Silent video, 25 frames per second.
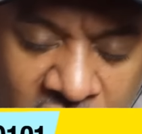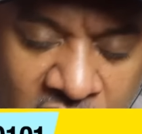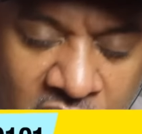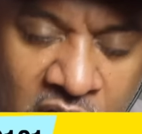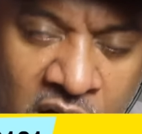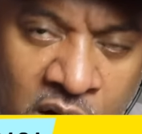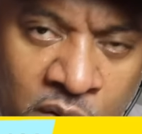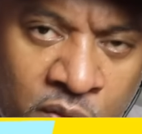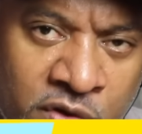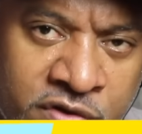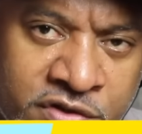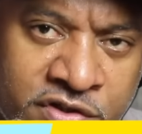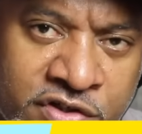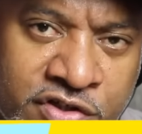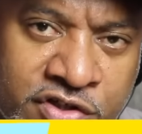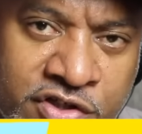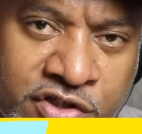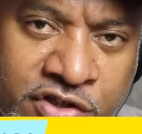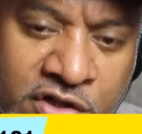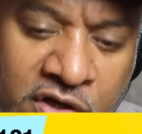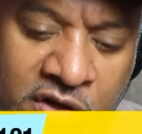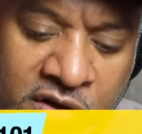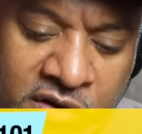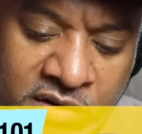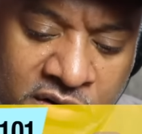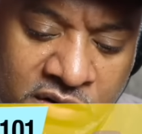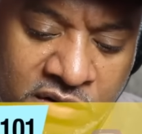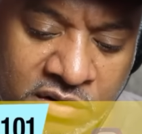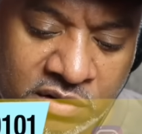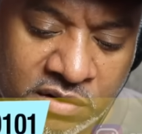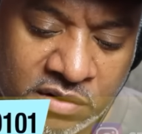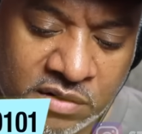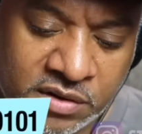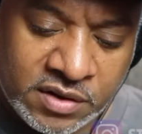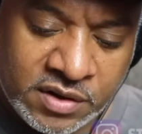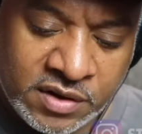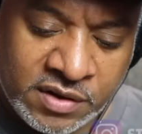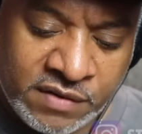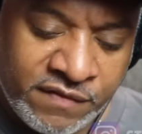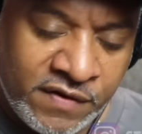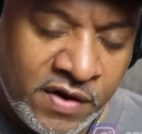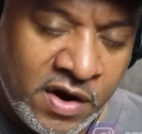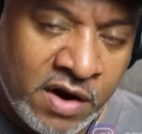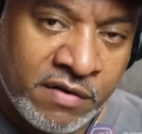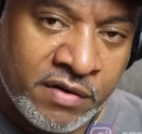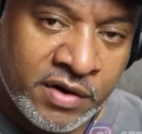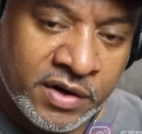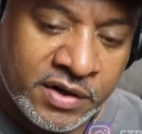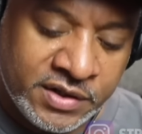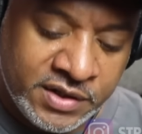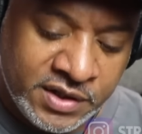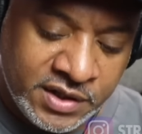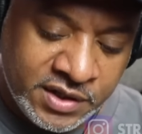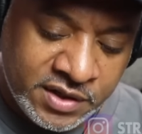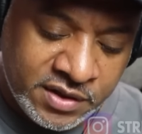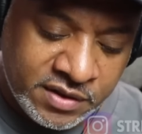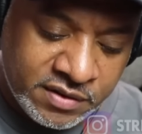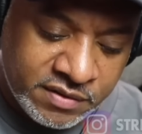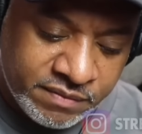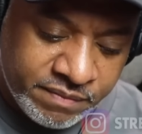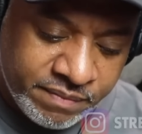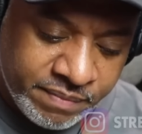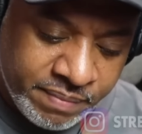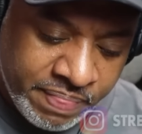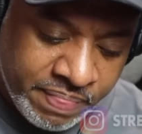I wasn't sure if Eric did it.